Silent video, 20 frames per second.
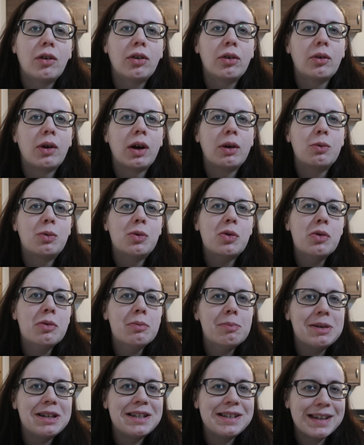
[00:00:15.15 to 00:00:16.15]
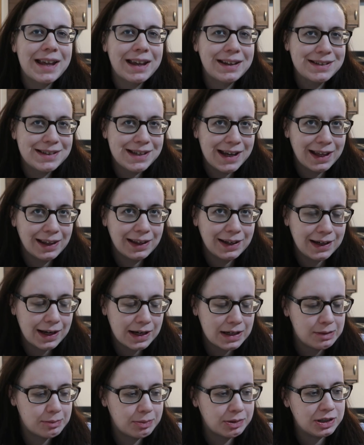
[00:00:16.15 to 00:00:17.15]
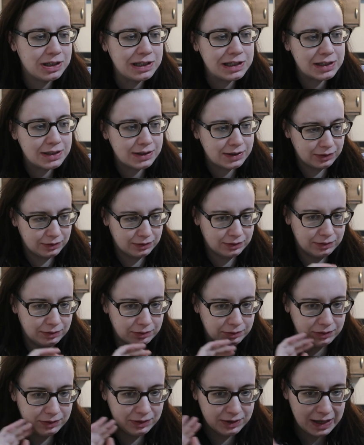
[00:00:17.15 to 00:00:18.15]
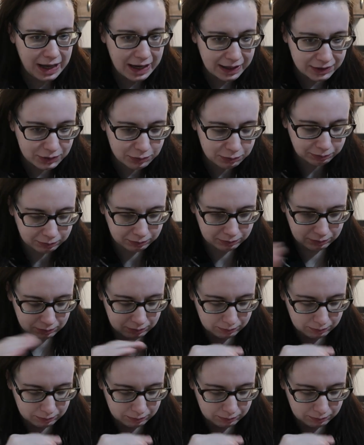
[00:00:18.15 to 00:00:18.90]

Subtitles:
although I won't be telling anybody till next